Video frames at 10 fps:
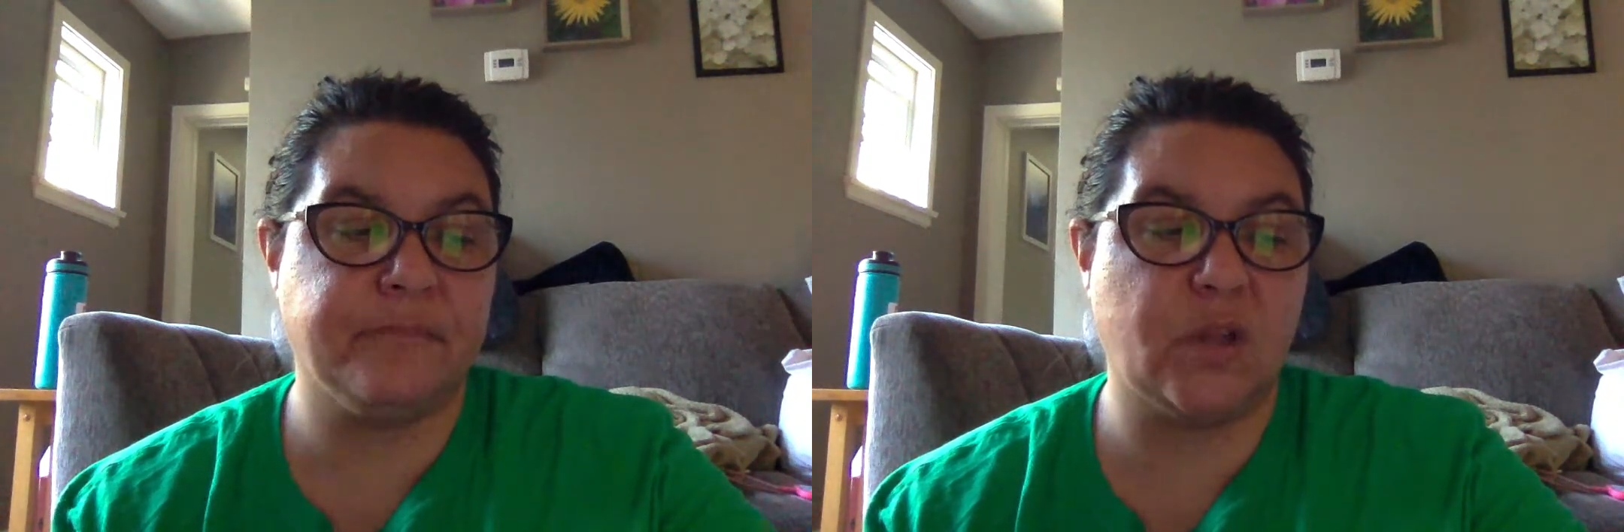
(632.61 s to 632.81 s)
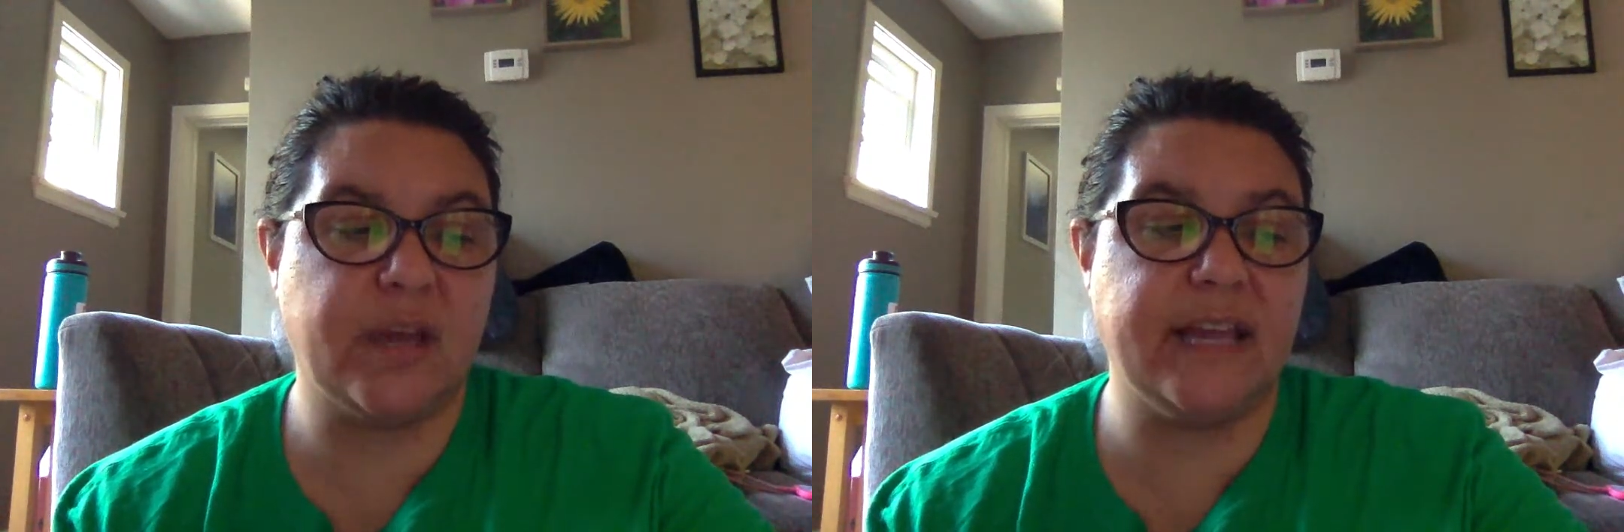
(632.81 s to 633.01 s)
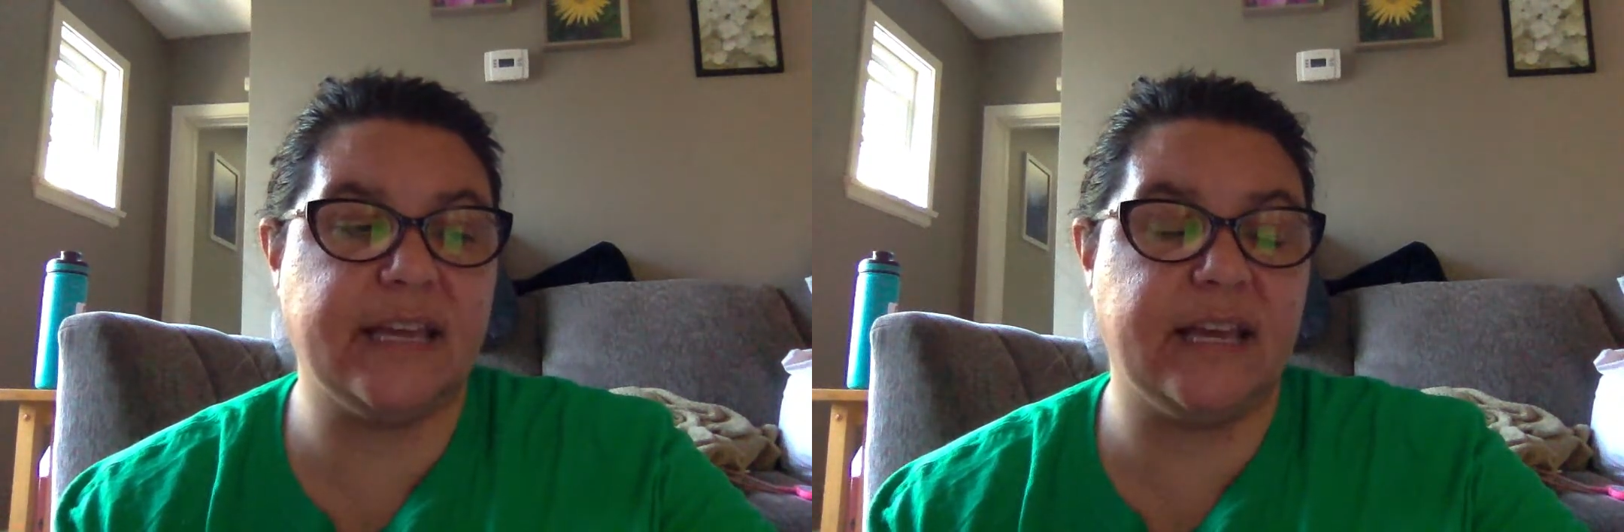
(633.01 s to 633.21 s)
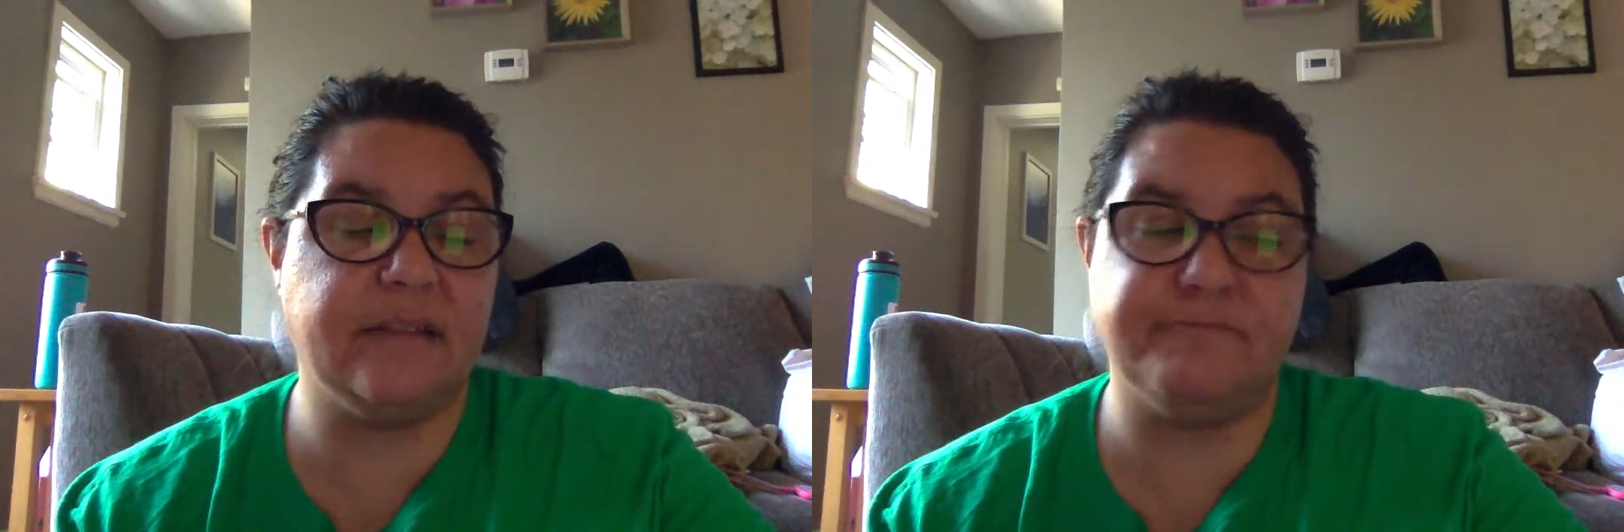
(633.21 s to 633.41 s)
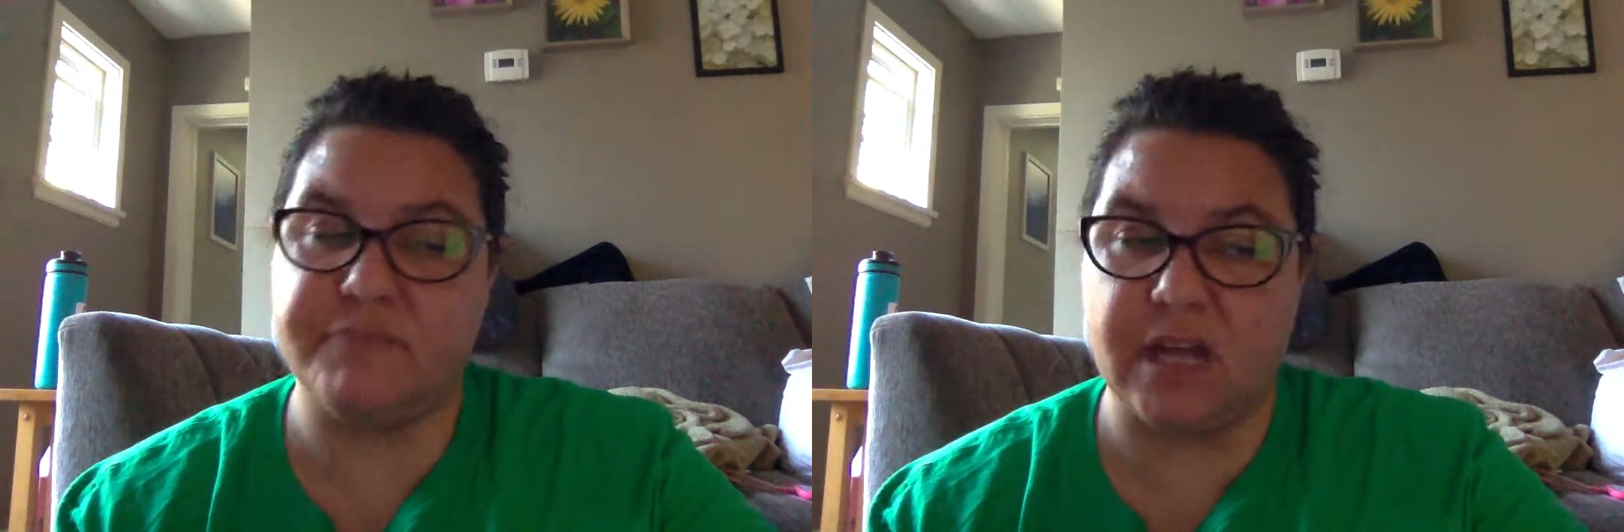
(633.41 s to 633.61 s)
Okay,
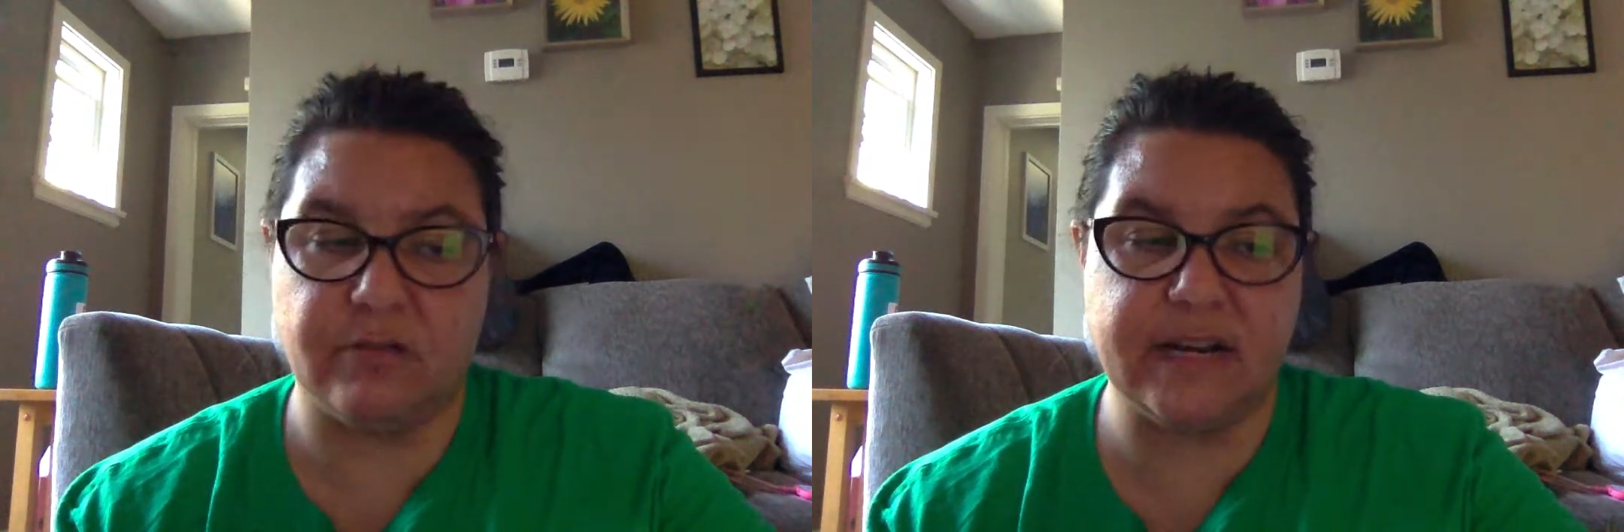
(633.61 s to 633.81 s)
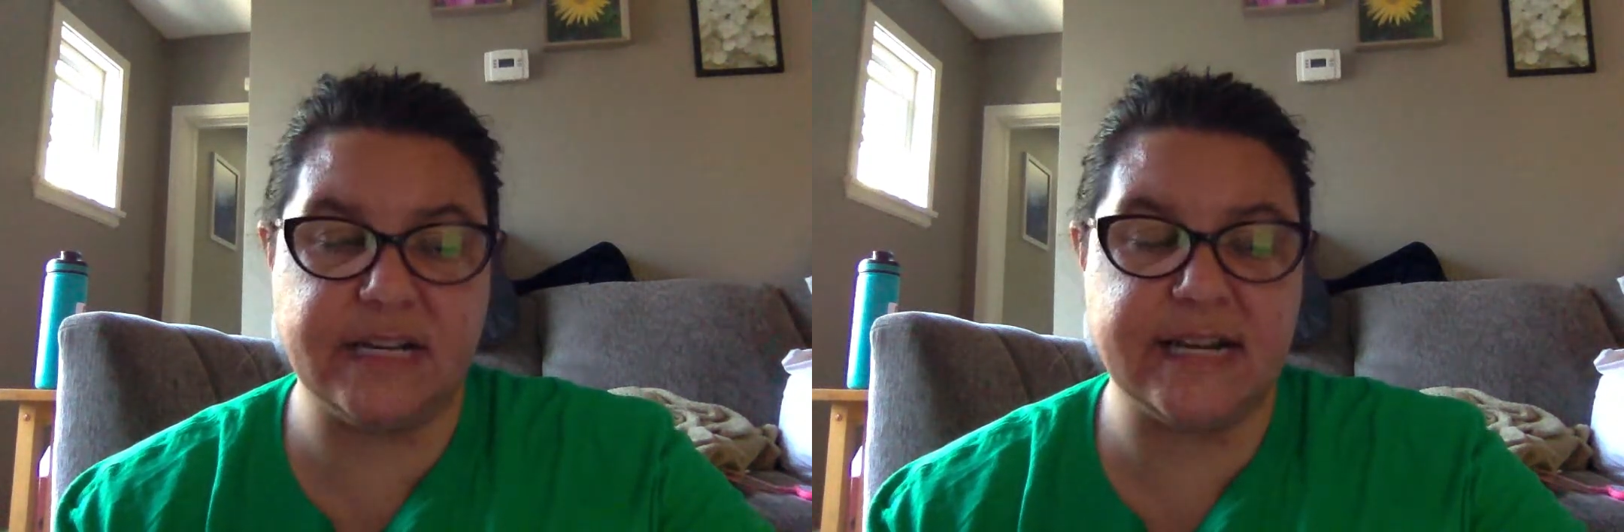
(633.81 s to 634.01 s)
kid, all ready